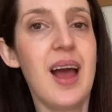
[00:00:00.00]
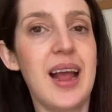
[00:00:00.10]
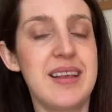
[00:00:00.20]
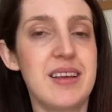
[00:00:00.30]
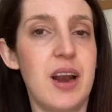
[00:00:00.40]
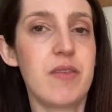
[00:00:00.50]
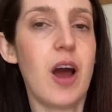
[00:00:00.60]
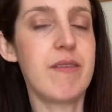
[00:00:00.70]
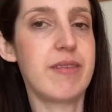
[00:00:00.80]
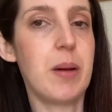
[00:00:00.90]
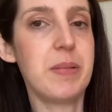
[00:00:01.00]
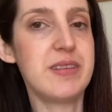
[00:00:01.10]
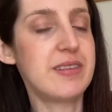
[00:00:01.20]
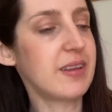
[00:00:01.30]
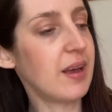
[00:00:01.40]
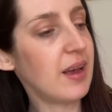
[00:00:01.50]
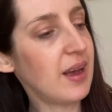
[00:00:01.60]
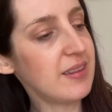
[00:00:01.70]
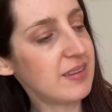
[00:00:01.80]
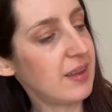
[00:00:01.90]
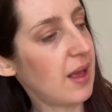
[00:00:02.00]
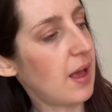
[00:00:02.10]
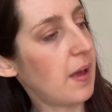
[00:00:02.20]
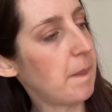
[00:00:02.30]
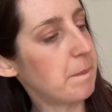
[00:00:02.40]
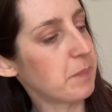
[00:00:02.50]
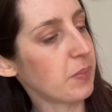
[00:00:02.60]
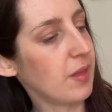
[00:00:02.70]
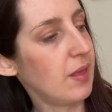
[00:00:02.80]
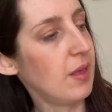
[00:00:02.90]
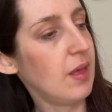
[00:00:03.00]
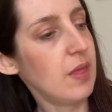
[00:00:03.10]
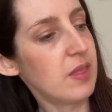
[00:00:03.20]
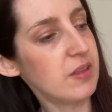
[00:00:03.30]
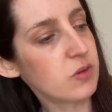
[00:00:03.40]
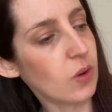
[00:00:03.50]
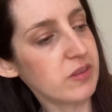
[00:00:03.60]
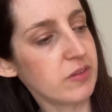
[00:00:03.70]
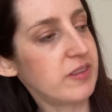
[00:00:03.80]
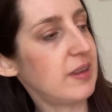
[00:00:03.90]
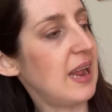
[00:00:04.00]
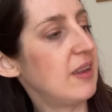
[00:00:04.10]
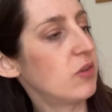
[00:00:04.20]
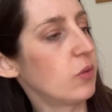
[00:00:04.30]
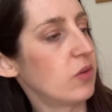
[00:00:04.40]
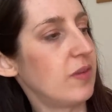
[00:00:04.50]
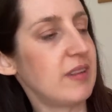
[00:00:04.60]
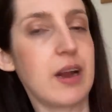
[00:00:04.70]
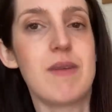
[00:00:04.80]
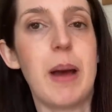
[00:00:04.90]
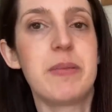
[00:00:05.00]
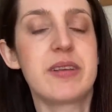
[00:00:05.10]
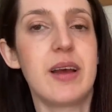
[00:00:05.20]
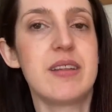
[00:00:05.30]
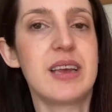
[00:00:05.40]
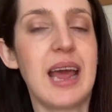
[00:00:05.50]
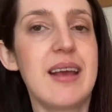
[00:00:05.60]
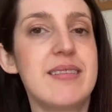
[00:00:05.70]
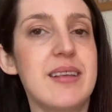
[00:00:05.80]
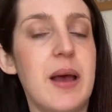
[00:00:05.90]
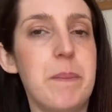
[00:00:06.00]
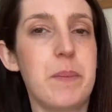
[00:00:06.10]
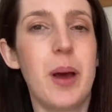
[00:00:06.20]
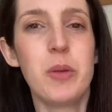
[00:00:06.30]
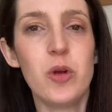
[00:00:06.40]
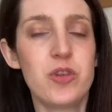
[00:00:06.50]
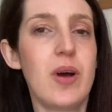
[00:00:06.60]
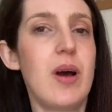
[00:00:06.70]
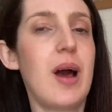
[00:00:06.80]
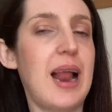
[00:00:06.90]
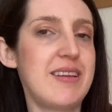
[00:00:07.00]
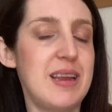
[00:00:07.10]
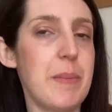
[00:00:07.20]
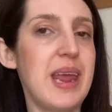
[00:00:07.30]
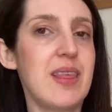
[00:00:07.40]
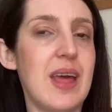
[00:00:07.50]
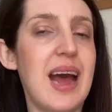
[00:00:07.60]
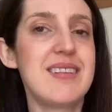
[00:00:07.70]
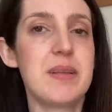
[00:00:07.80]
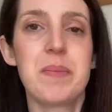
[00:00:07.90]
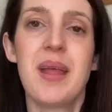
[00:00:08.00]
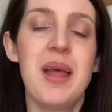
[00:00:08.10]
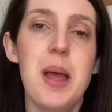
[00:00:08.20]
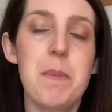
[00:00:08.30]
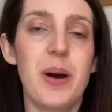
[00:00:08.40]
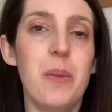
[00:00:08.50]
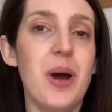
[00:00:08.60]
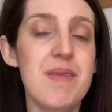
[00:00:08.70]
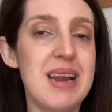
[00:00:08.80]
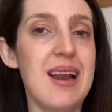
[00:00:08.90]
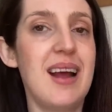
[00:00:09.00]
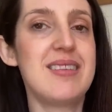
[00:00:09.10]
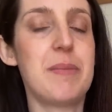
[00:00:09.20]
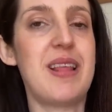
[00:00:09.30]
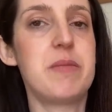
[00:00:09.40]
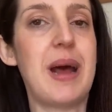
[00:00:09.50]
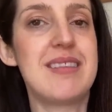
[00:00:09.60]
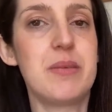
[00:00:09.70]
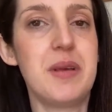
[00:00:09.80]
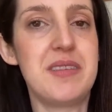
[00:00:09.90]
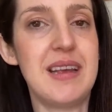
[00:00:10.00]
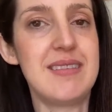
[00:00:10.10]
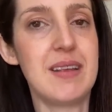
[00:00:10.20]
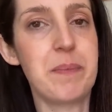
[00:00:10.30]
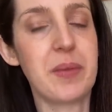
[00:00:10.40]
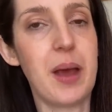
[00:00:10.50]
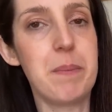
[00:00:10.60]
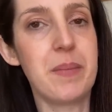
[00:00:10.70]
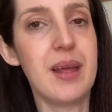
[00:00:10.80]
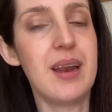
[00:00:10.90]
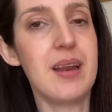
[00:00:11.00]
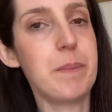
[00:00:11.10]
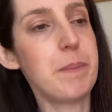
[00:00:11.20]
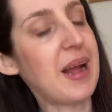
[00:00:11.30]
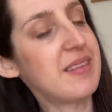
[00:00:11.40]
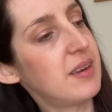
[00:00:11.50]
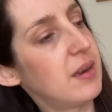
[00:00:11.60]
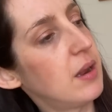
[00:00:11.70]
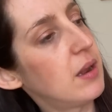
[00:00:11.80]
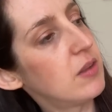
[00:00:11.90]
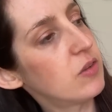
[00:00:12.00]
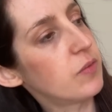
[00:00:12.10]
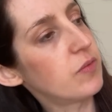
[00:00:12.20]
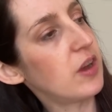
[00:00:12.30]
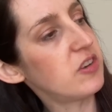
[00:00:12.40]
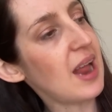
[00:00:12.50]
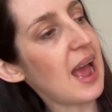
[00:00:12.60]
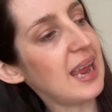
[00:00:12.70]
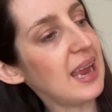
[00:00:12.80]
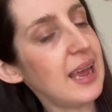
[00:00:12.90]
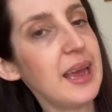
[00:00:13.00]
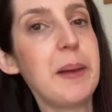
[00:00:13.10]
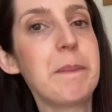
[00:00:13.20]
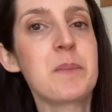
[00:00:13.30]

I guess a kind of cover up skirt um, that's got a sort of slit or sort of it's like a wrap skirt I guess. Um, I'm not sure I'll actually make that but what I really liked about this pattern was this um, pattern sort of version A here